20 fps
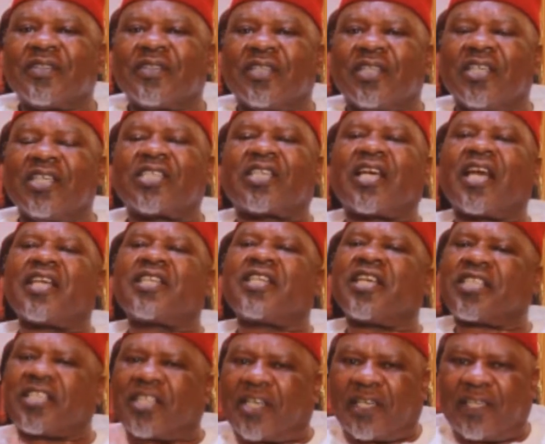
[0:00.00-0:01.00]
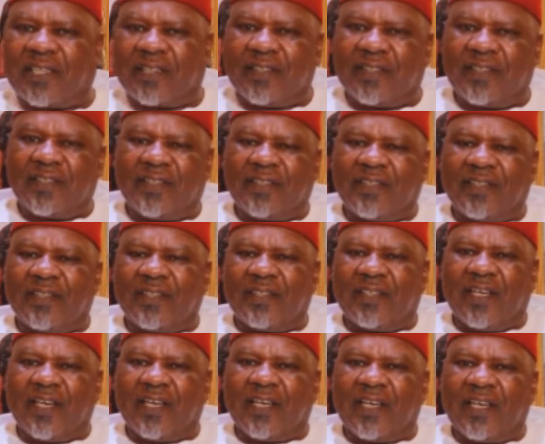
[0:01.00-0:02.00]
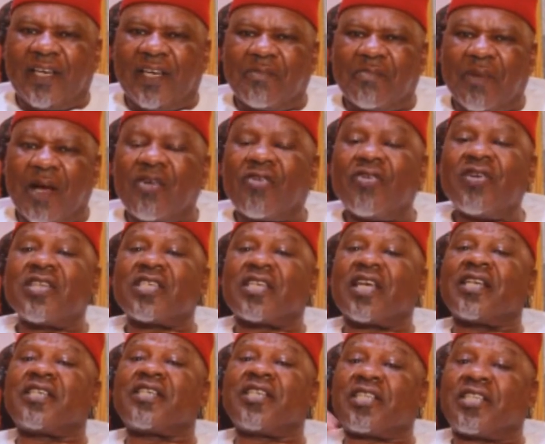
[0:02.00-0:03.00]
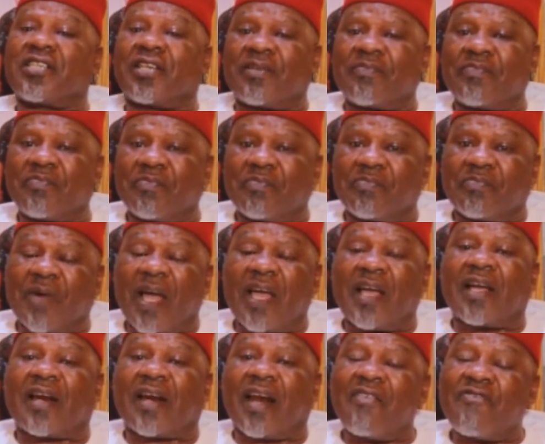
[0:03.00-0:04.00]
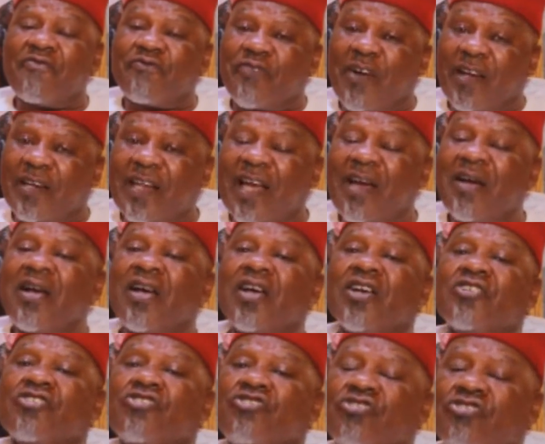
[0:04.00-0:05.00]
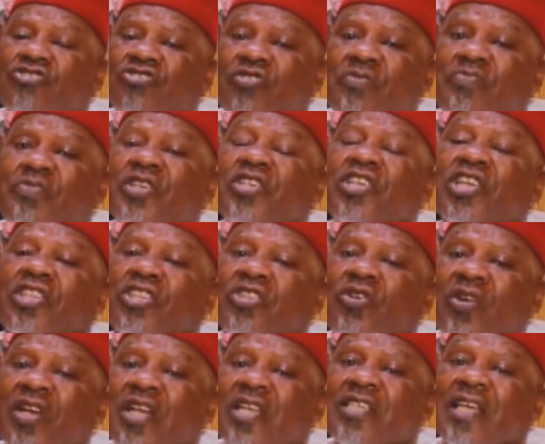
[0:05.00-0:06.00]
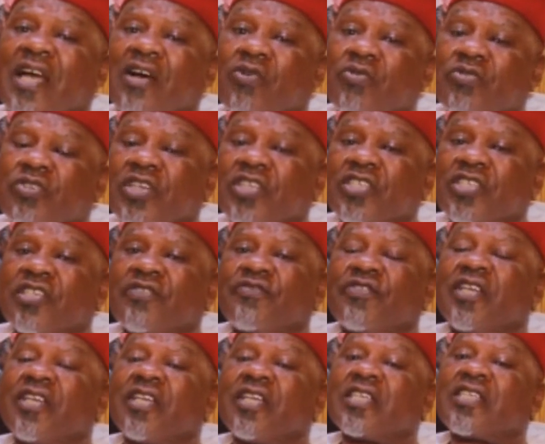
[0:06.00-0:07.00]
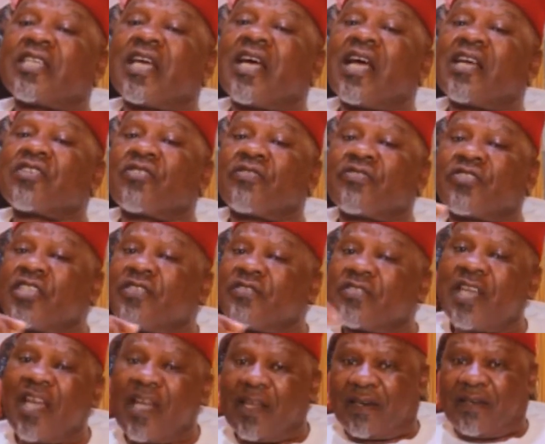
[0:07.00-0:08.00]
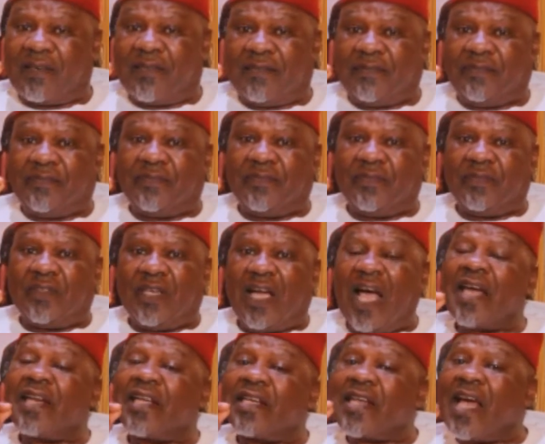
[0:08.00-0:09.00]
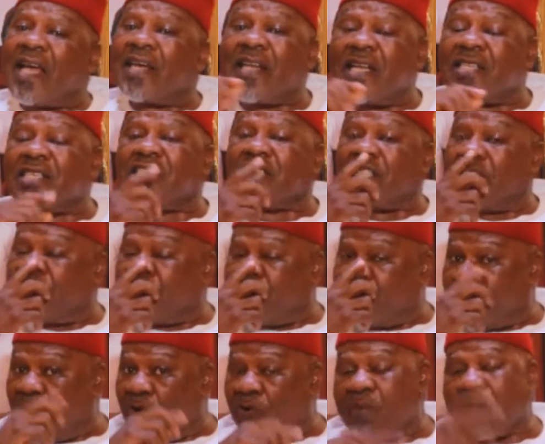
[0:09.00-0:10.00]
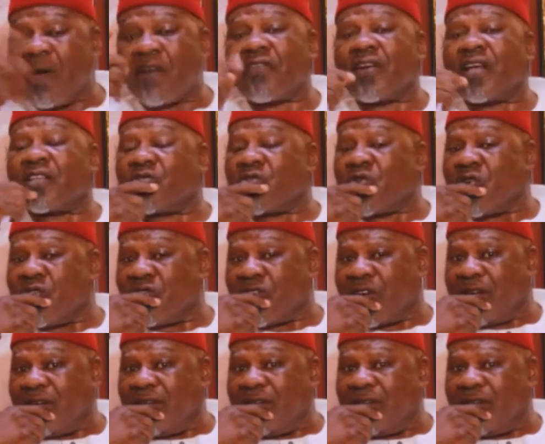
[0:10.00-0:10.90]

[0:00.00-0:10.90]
It's hereditary. My own is hereditary. My grandfather used to be the tallest Ahuje chief in Eastern House of Chiefs then. And he died in 1964 when my father took over.